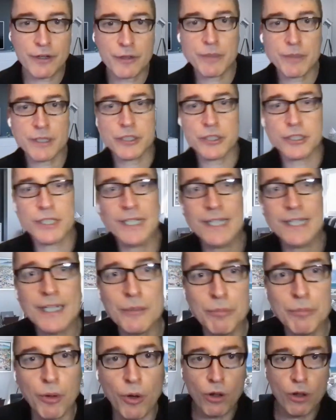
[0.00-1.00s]
very much,
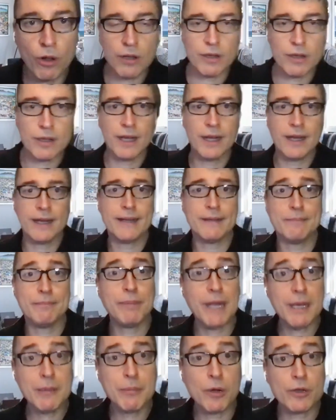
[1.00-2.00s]
Paul.
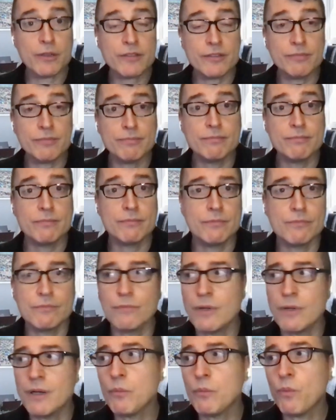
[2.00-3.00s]
Playbooks.
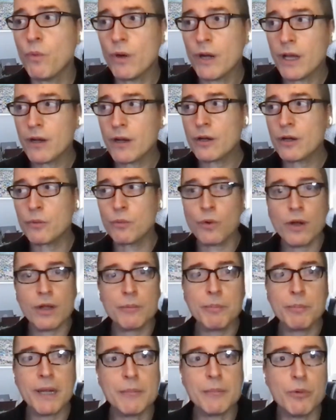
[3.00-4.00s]
What are
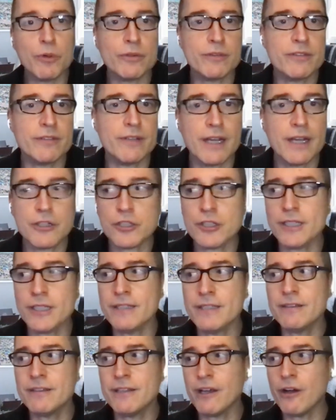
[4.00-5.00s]
playbooks
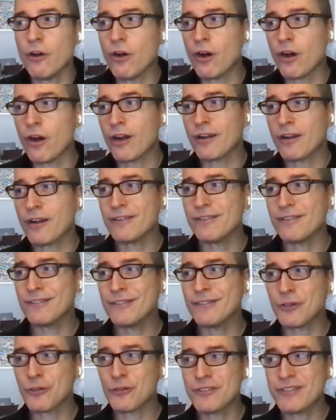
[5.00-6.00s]
actually?
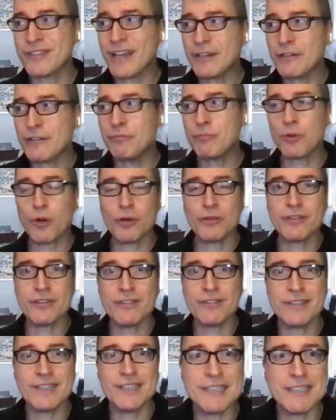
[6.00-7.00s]
They're a set of
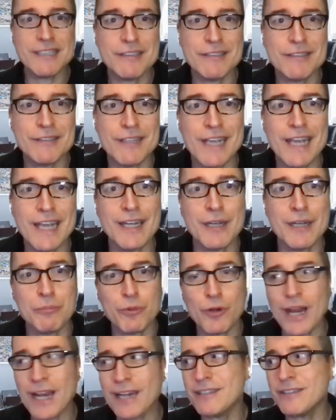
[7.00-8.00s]
processes and
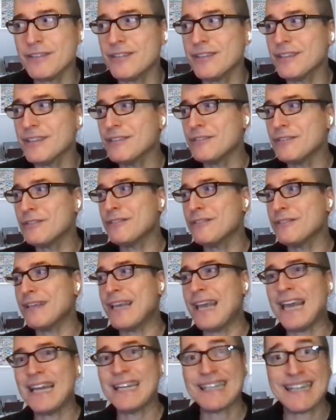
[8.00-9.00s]
practices
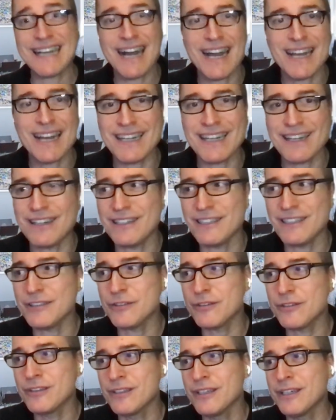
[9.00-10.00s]
and the
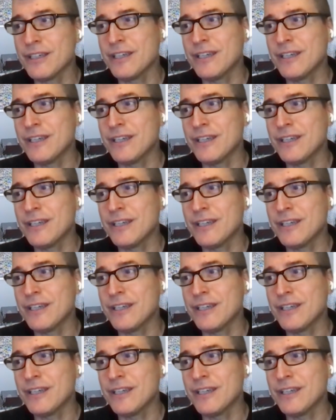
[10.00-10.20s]
guidelines